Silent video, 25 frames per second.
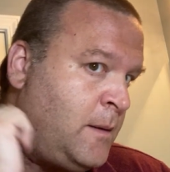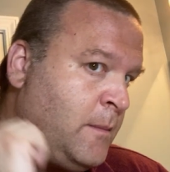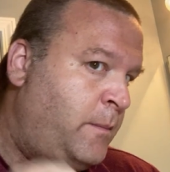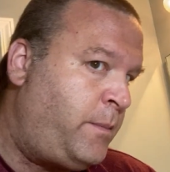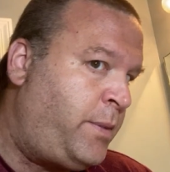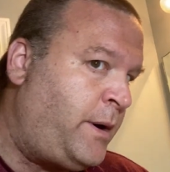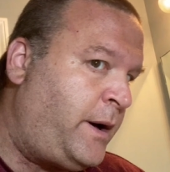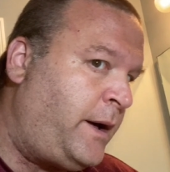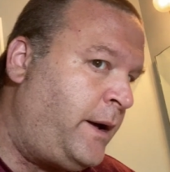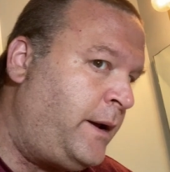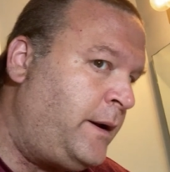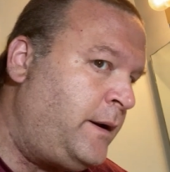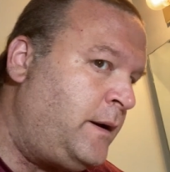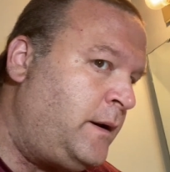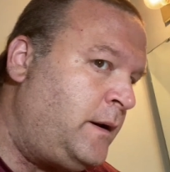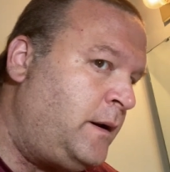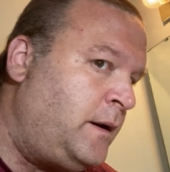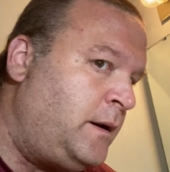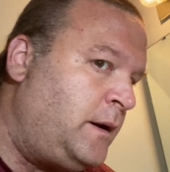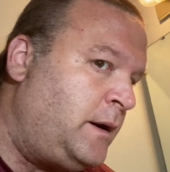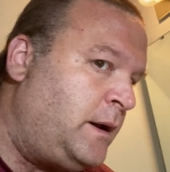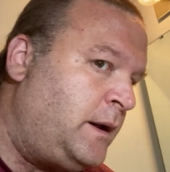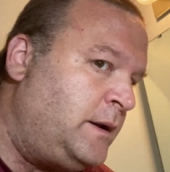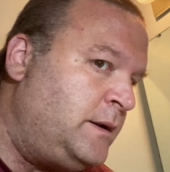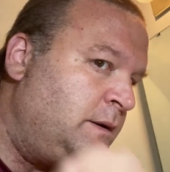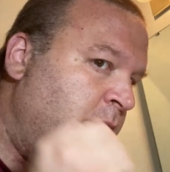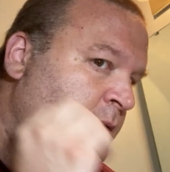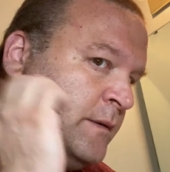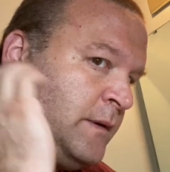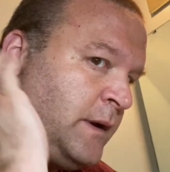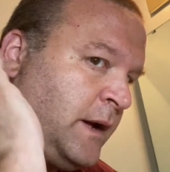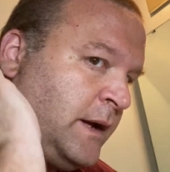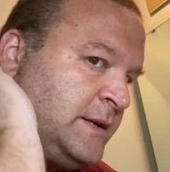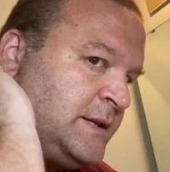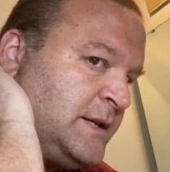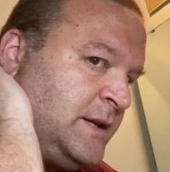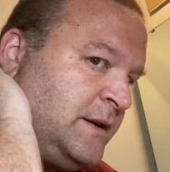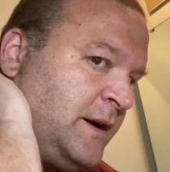but
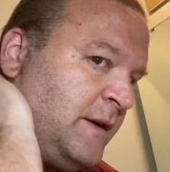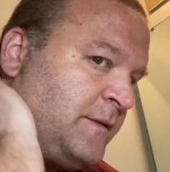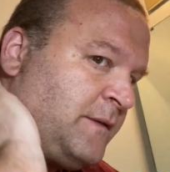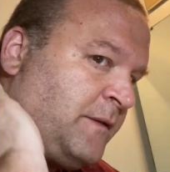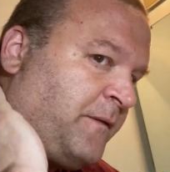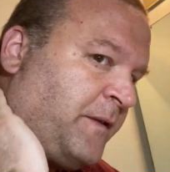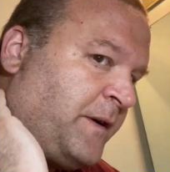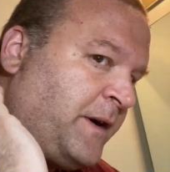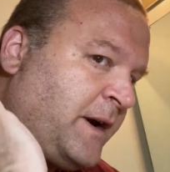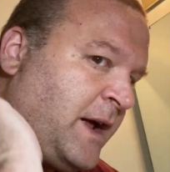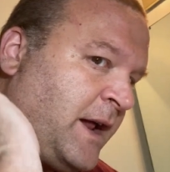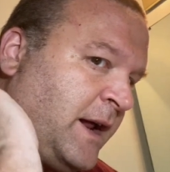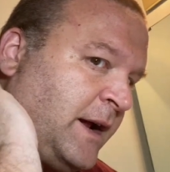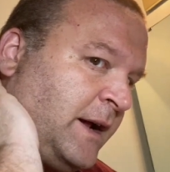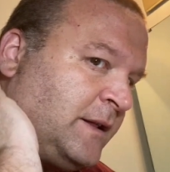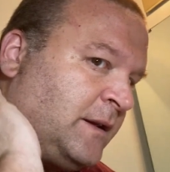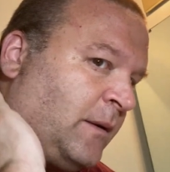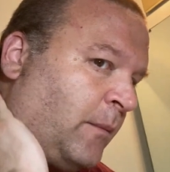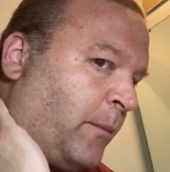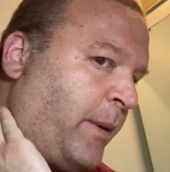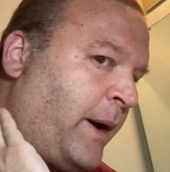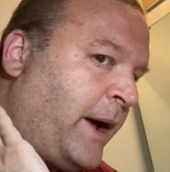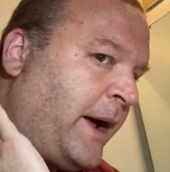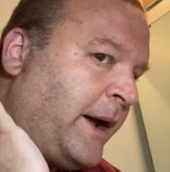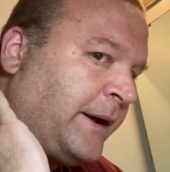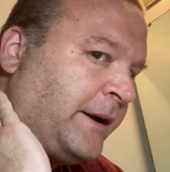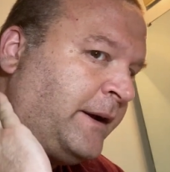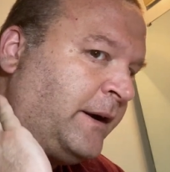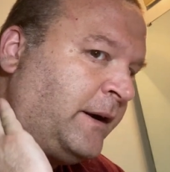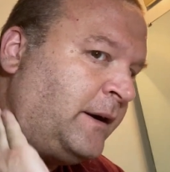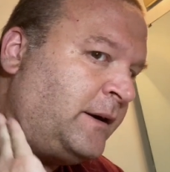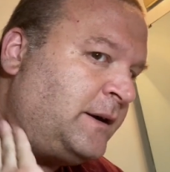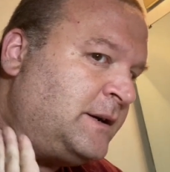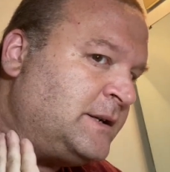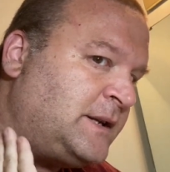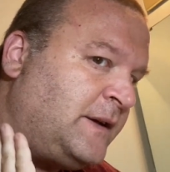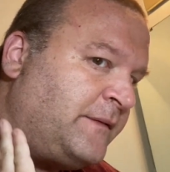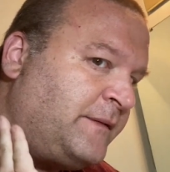I still have to figure out how to get the back hair
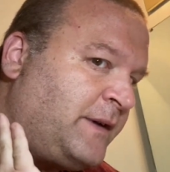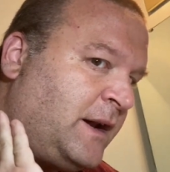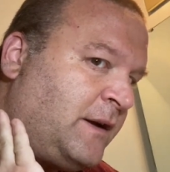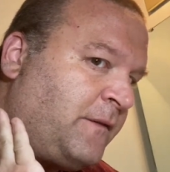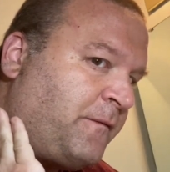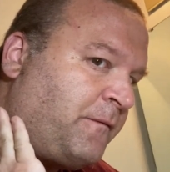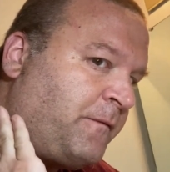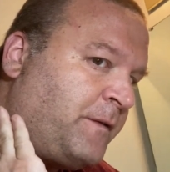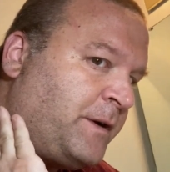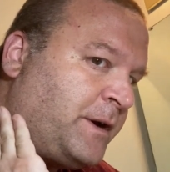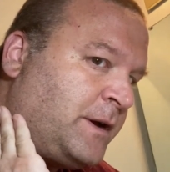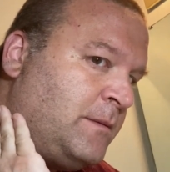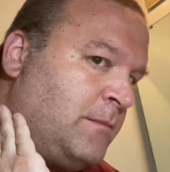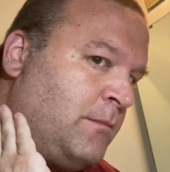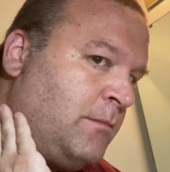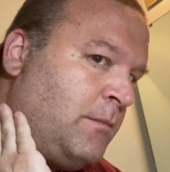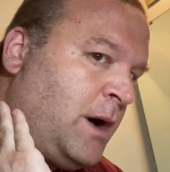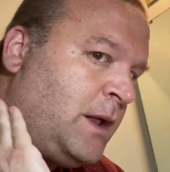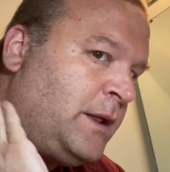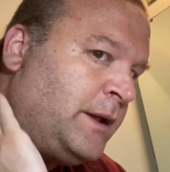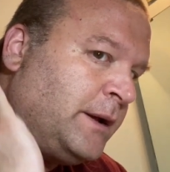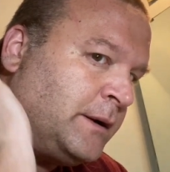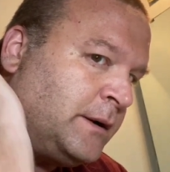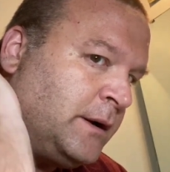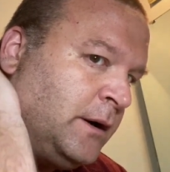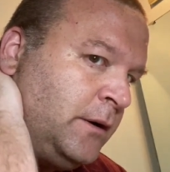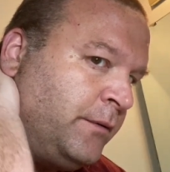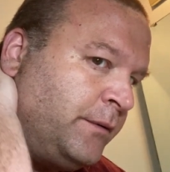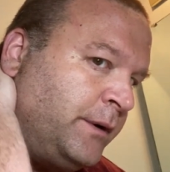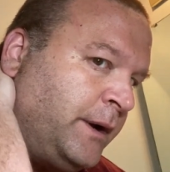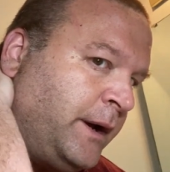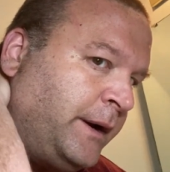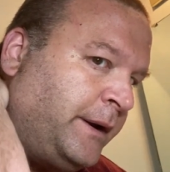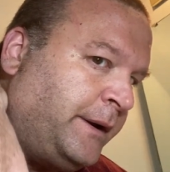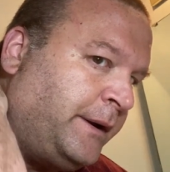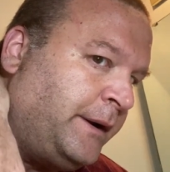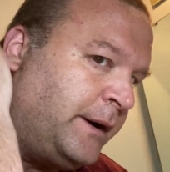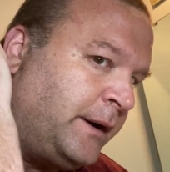because I've got a freaking mullet going
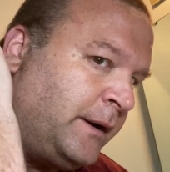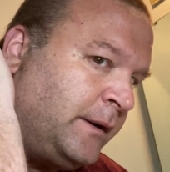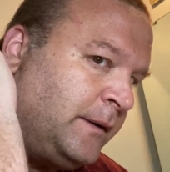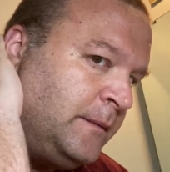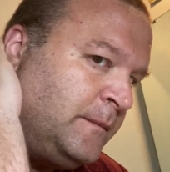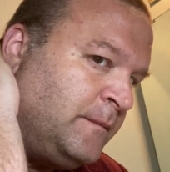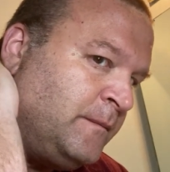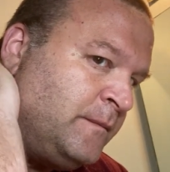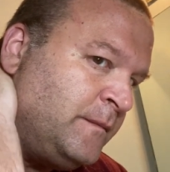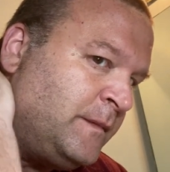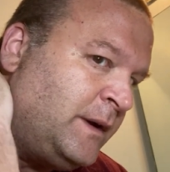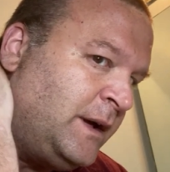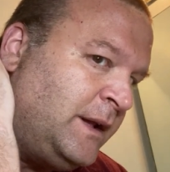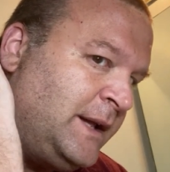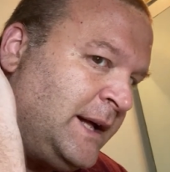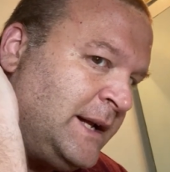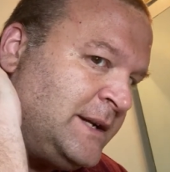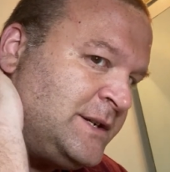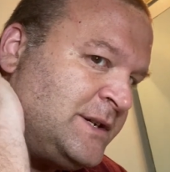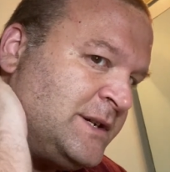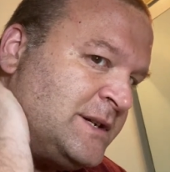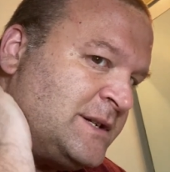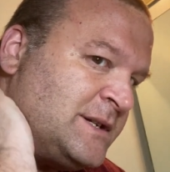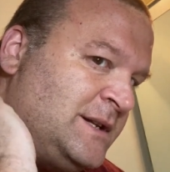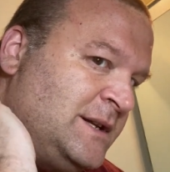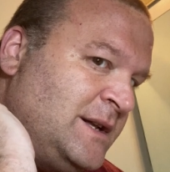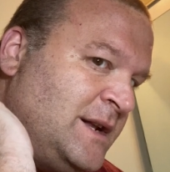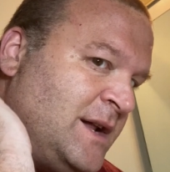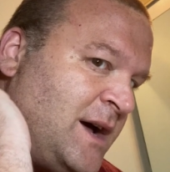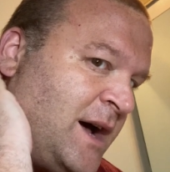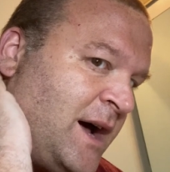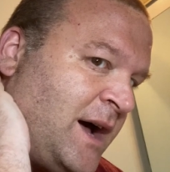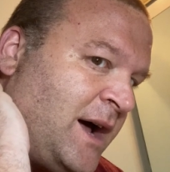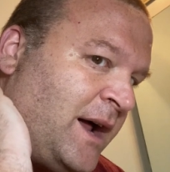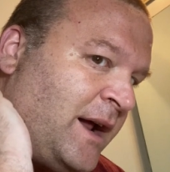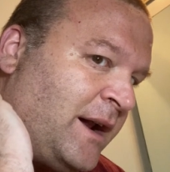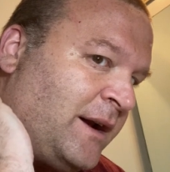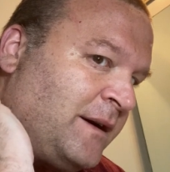on here, and that's just
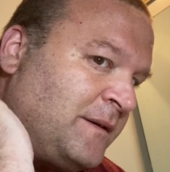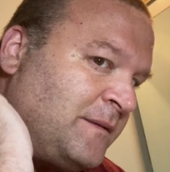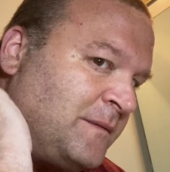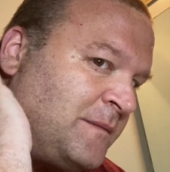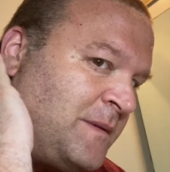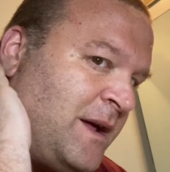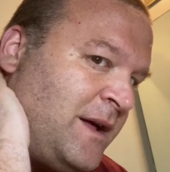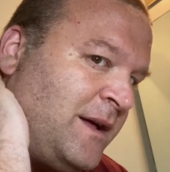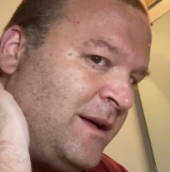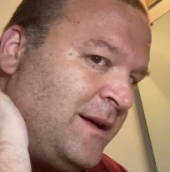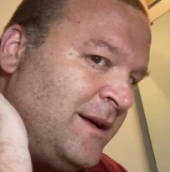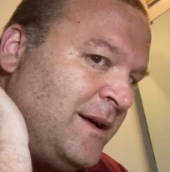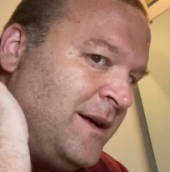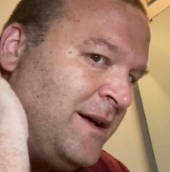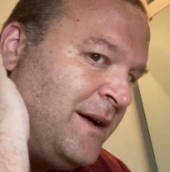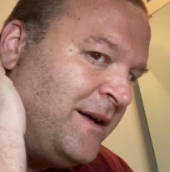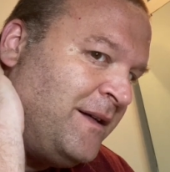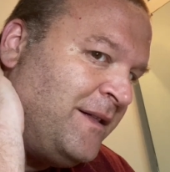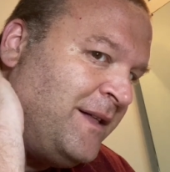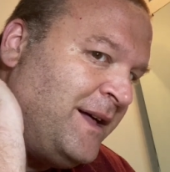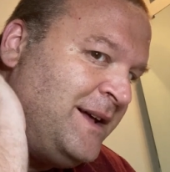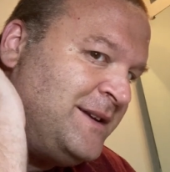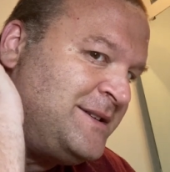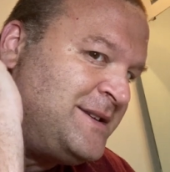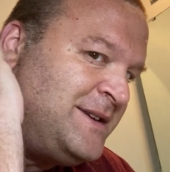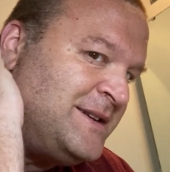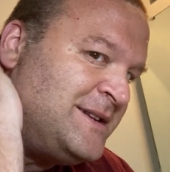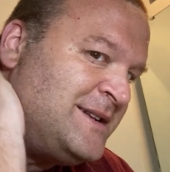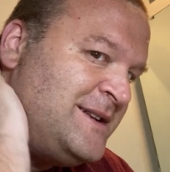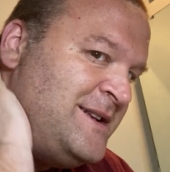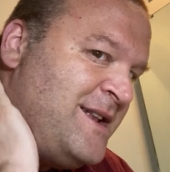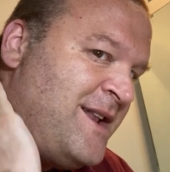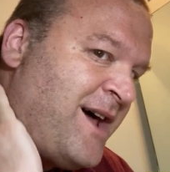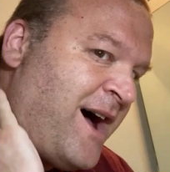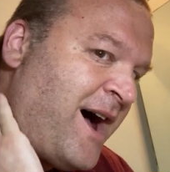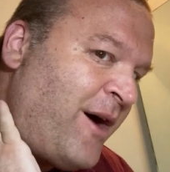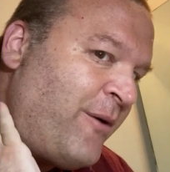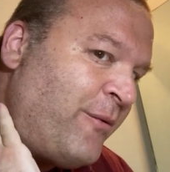not
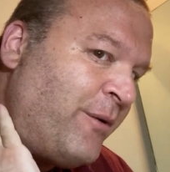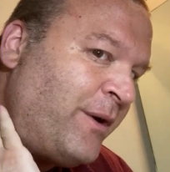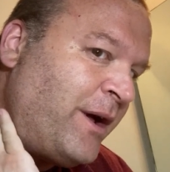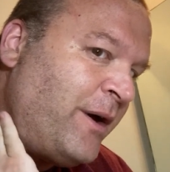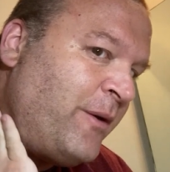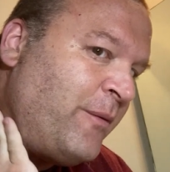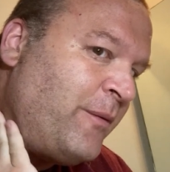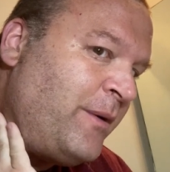what I